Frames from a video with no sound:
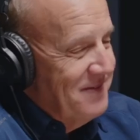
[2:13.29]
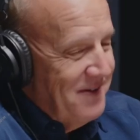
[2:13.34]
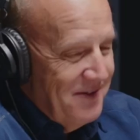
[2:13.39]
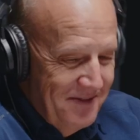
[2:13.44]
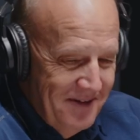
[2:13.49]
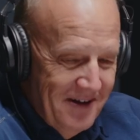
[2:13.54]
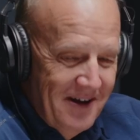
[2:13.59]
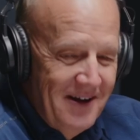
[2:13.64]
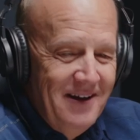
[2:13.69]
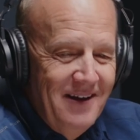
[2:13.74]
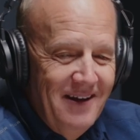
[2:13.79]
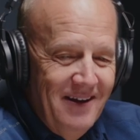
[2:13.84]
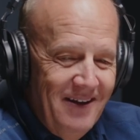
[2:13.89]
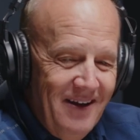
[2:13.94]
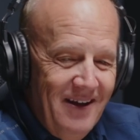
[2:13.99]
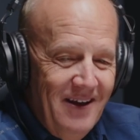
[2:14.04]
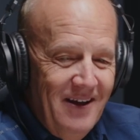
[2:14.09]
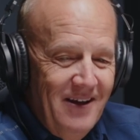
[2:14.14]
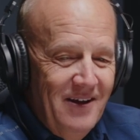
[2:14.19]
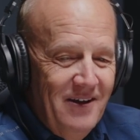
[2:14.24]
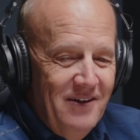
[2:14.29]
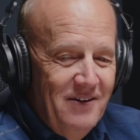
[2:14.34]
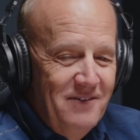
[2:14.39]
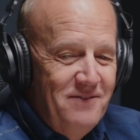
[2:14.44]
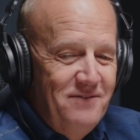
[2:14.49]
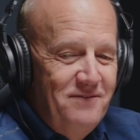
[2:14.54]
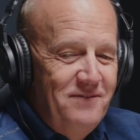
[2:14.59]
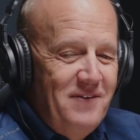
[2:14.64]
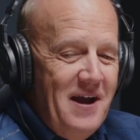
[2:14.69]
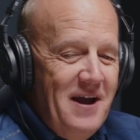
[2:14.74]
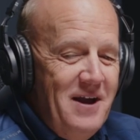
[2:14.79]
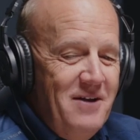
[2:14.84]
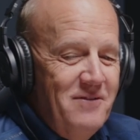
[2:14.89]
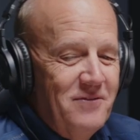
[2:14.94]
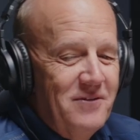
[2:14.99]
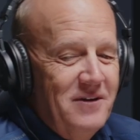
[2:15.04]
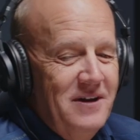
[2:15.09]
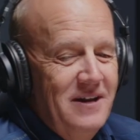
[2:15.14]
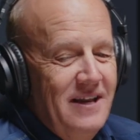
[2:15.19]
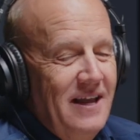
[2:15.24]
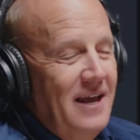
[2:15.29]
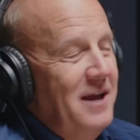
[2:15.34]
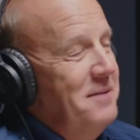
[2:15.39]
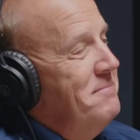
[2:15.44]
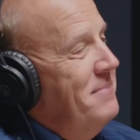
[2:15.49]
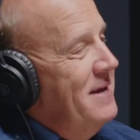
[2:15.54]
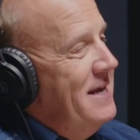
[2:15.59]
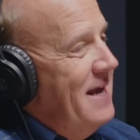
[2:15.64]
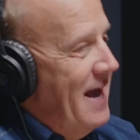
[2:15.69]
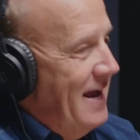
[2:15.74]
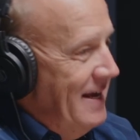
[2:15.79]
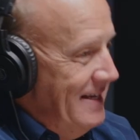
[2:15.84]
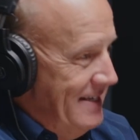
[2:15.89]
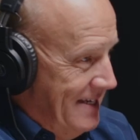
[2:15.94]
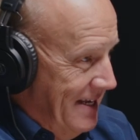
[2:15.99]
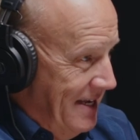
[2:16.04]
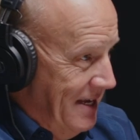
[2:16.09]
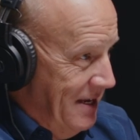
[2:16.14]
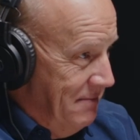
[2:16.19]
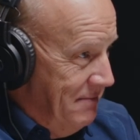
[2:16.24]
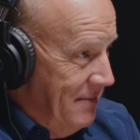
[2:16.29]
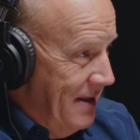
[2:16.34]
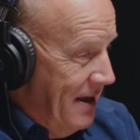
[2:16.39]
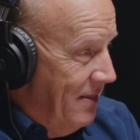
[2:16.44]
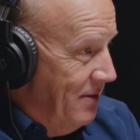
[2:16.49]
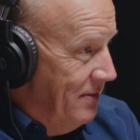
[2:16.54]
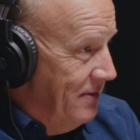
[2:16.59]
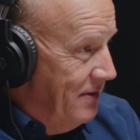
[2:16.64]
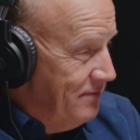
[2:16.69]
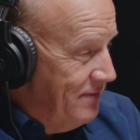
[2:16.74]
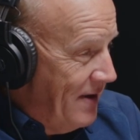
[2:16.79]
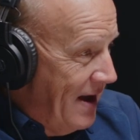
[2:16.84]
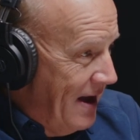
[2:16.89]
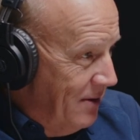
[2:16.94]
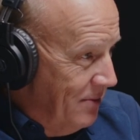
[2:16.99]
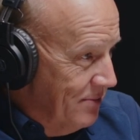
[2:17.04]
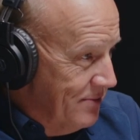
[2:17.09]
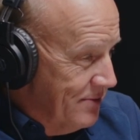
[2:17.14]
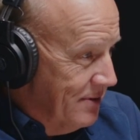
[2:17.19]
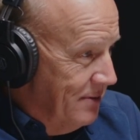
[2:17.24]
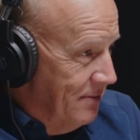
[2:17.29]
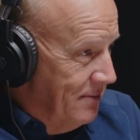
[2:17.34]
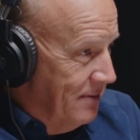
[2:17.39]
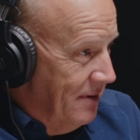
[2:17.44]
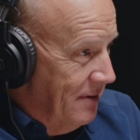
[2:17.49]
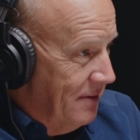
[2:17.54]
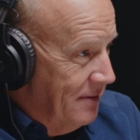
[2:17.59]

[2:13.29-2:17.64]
Okay. Favorite NBA team now that the finals are going on?